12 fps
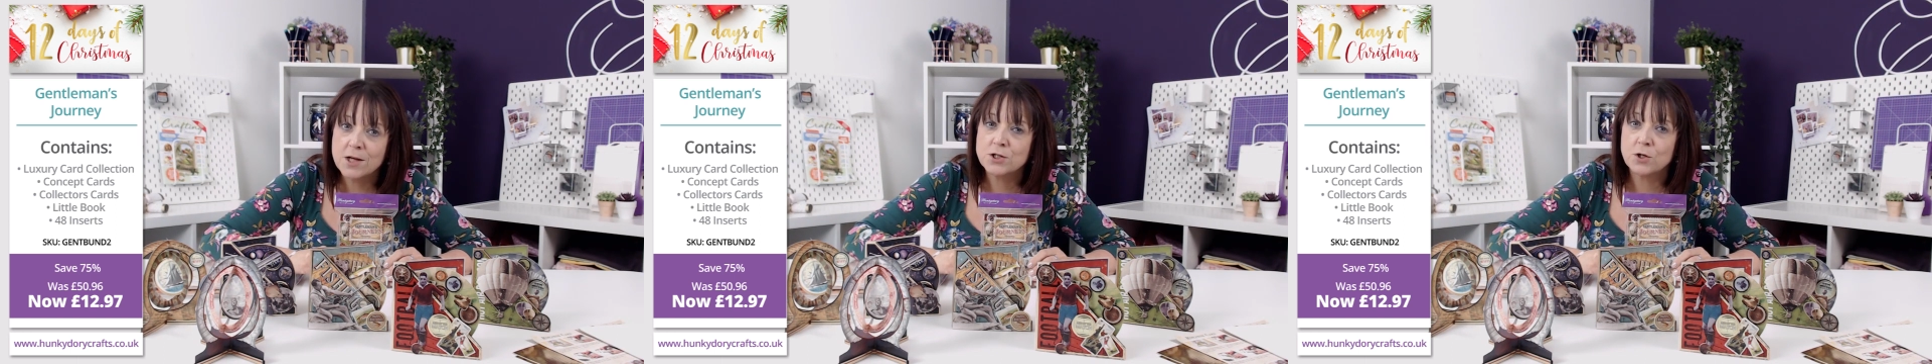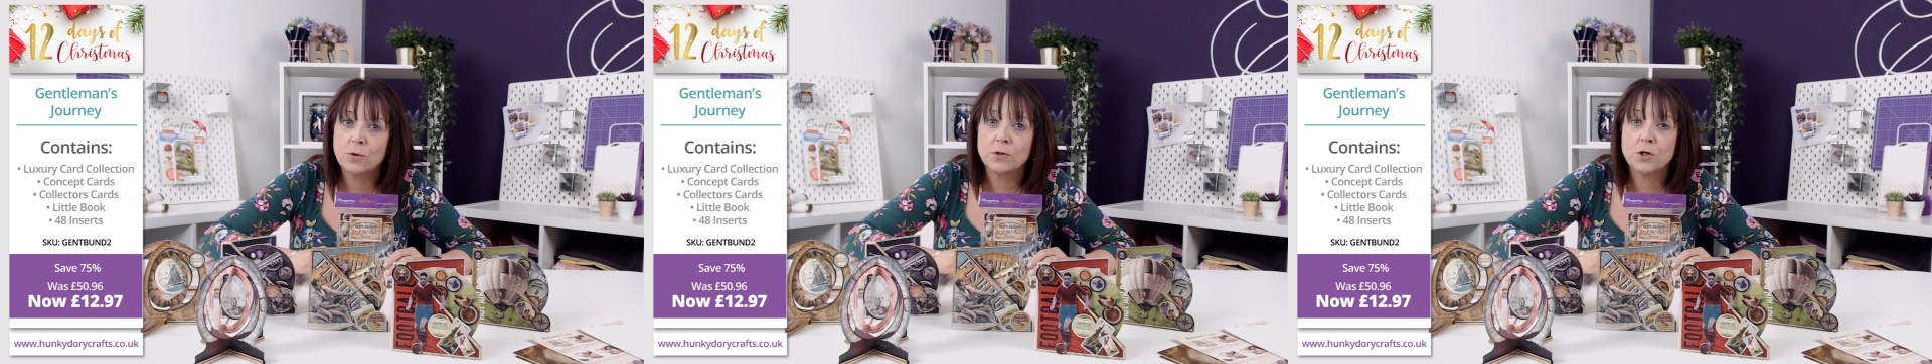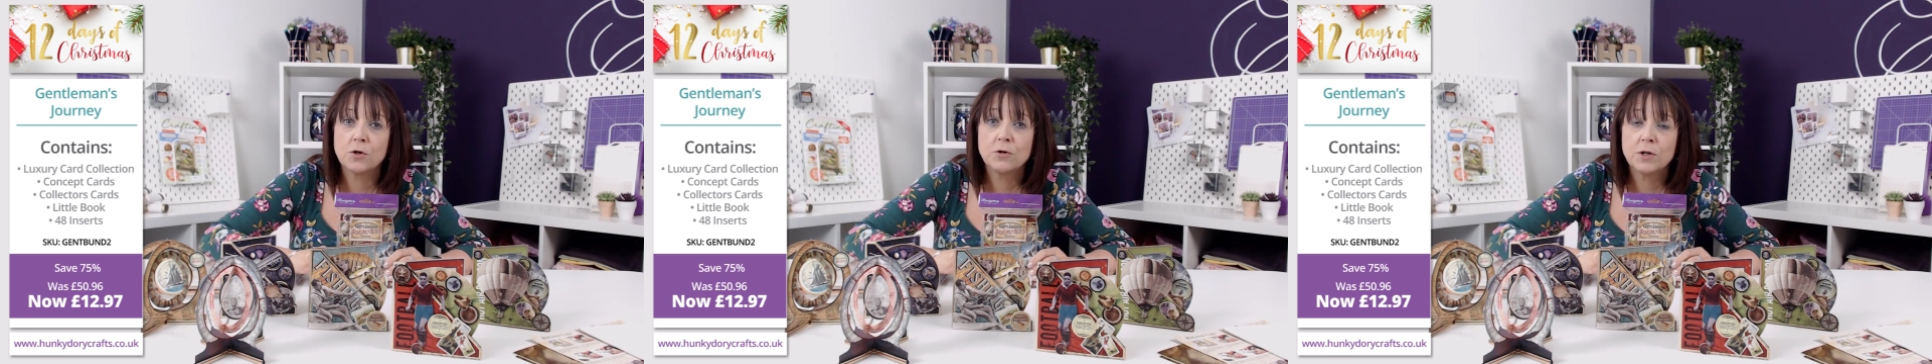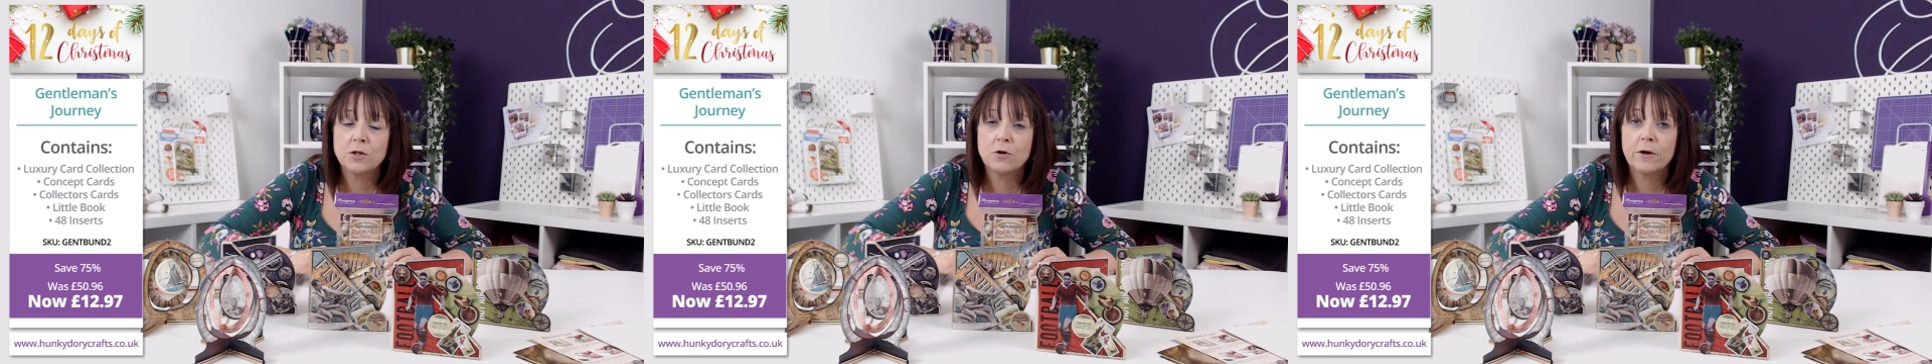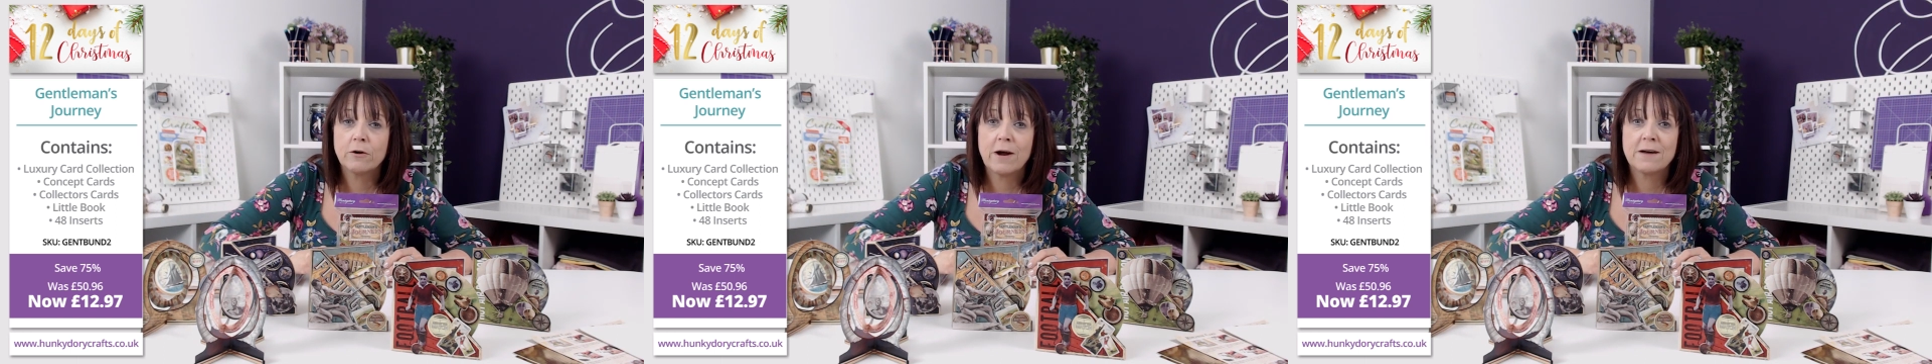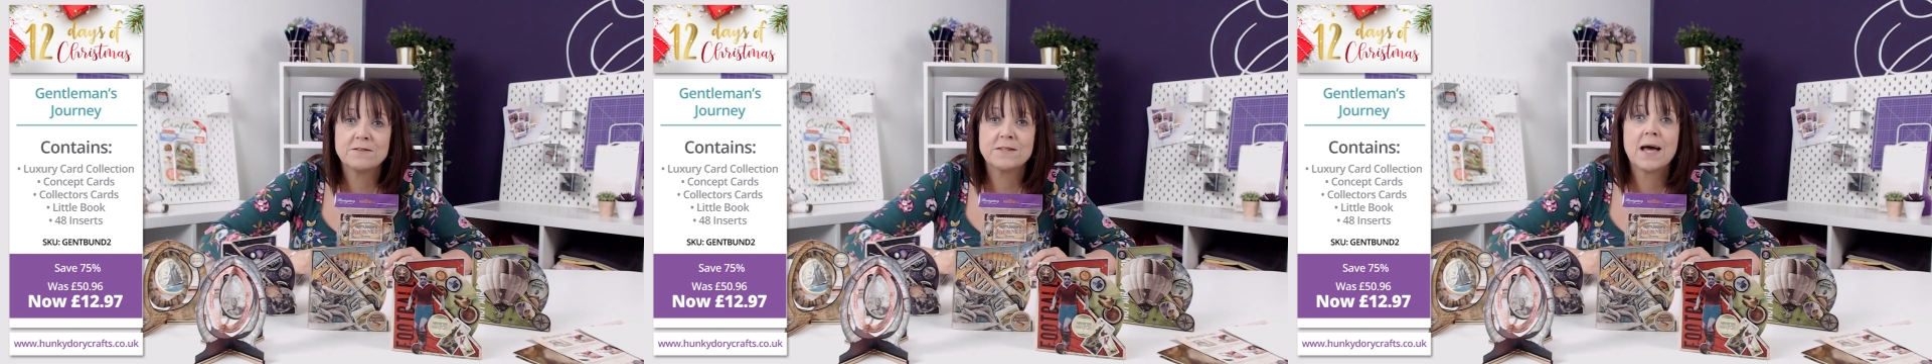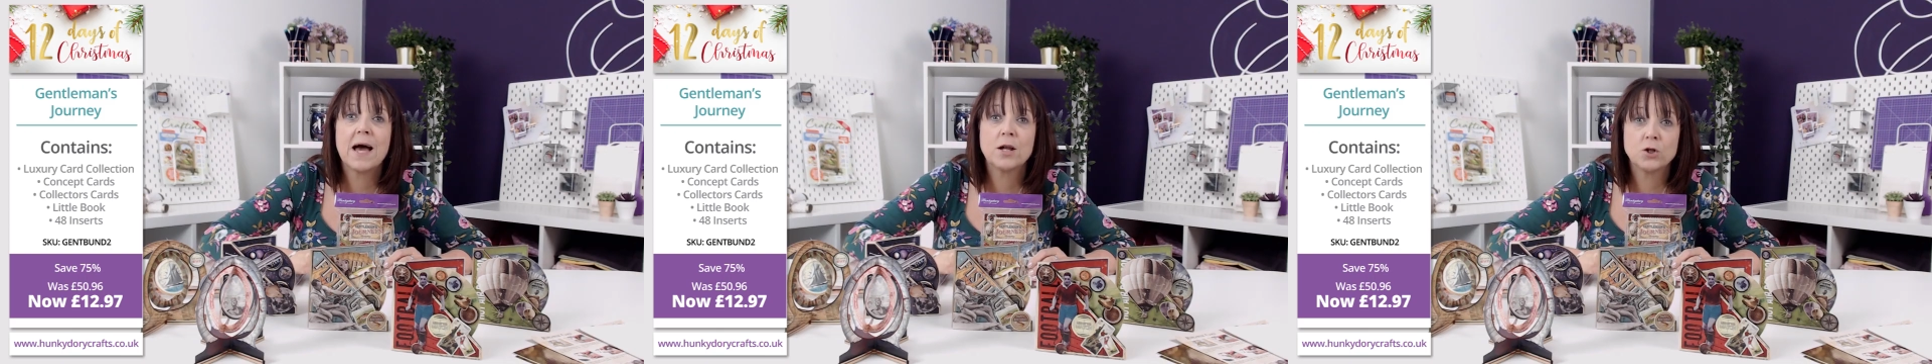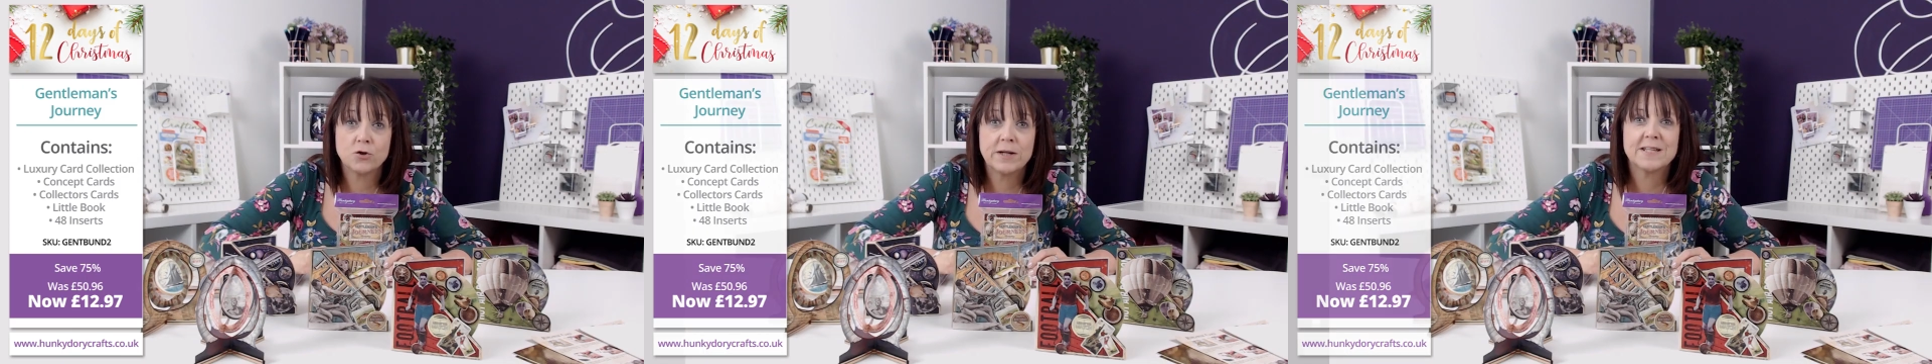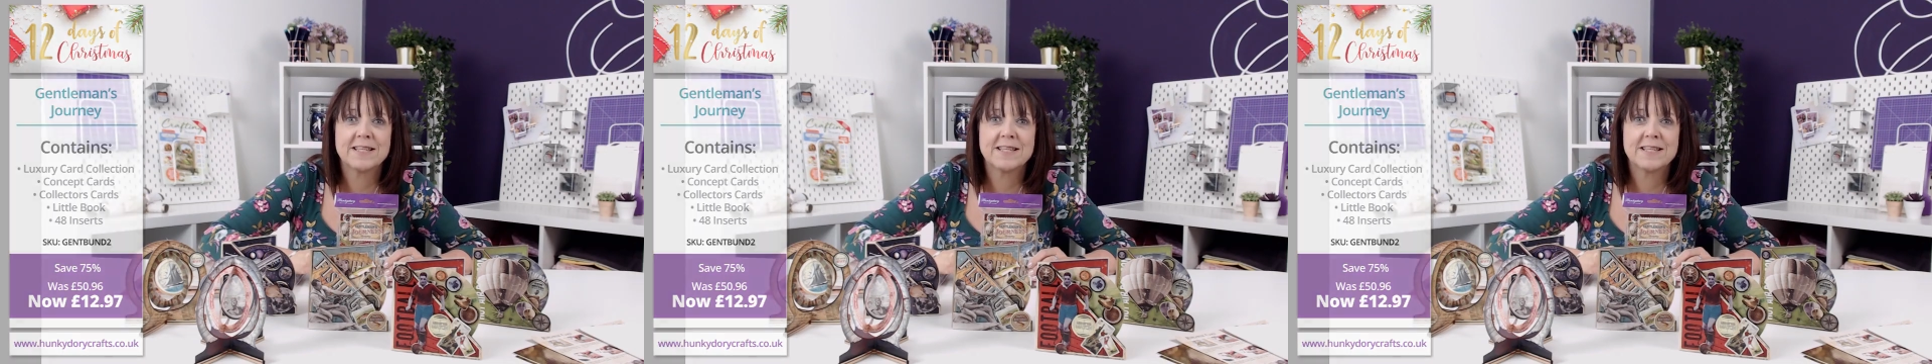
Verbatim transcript: so go on to Hunkydory Crafts and treat